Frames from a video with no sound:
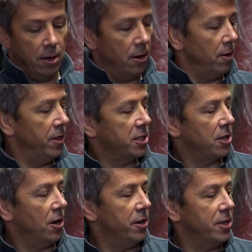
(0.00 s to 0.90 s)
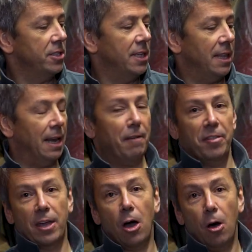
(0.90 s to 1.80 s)
On this car, you can see they left
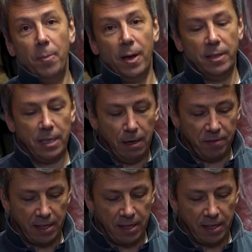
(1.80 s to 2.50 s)
the carpet underneath the